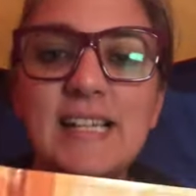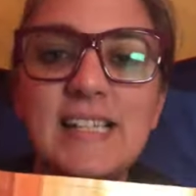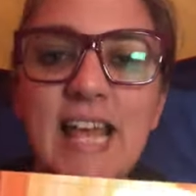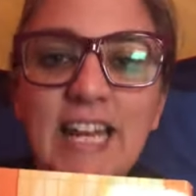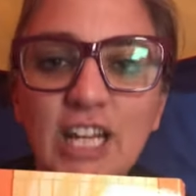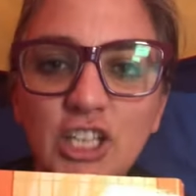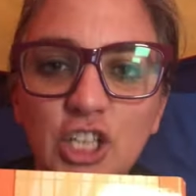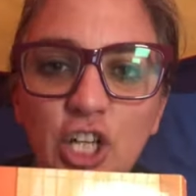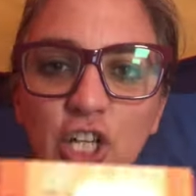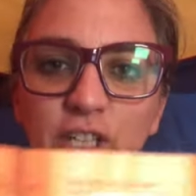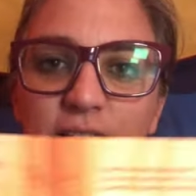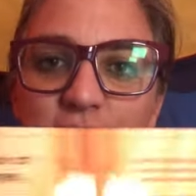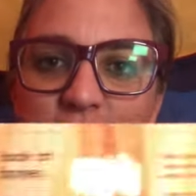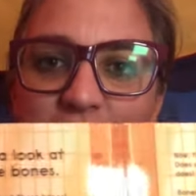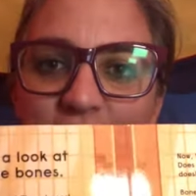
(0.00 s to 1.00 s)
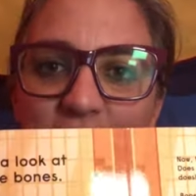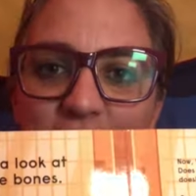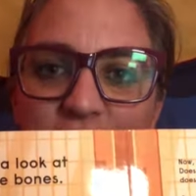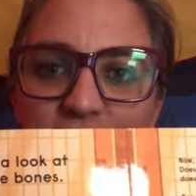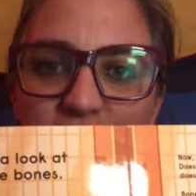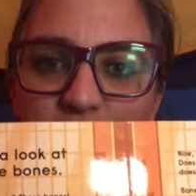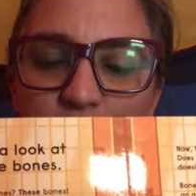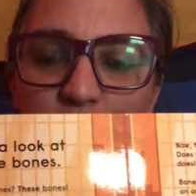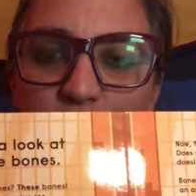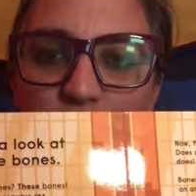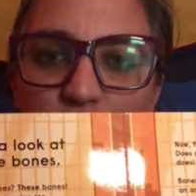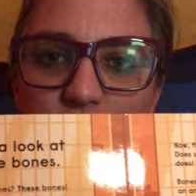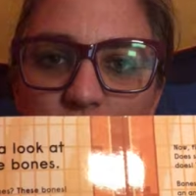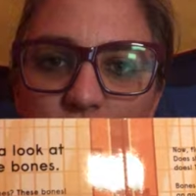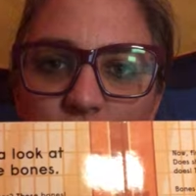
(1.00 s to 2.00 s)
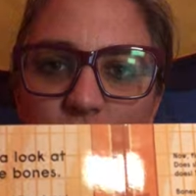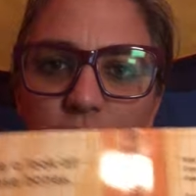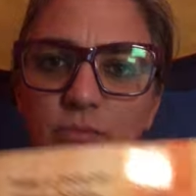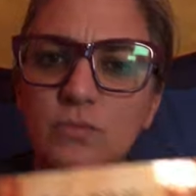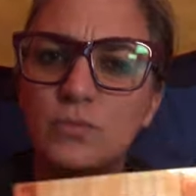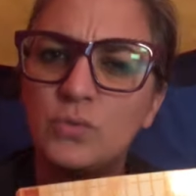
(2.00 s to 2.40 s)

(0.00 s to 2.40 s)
take a look at these bones.